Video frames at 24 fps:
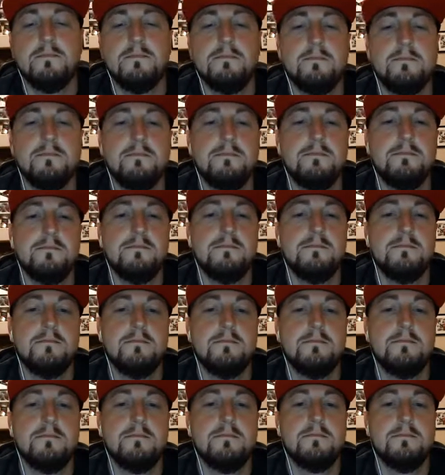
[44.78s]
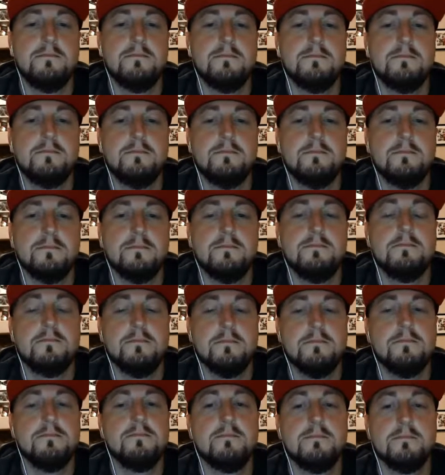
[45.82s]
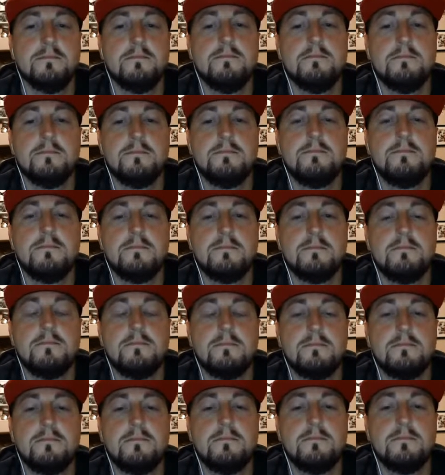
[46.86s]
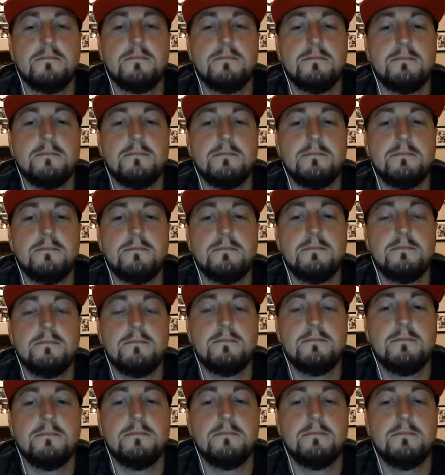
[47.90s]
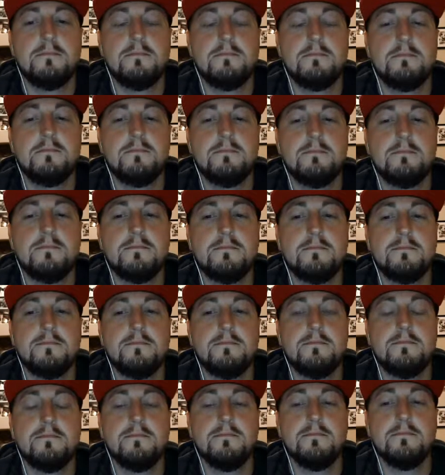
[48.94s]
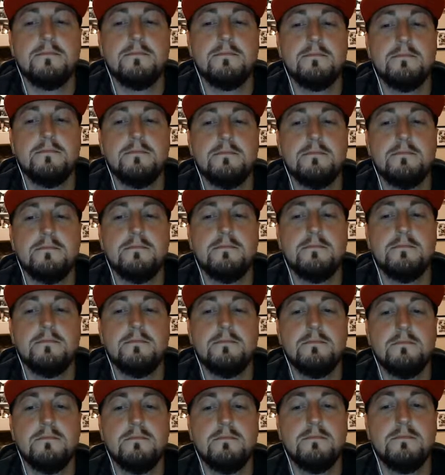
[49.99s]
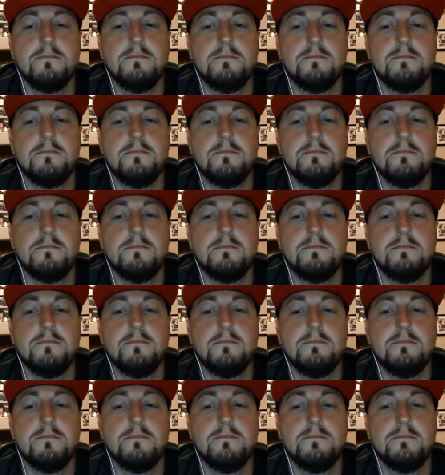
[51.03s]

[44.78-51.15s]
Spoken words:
[no speech]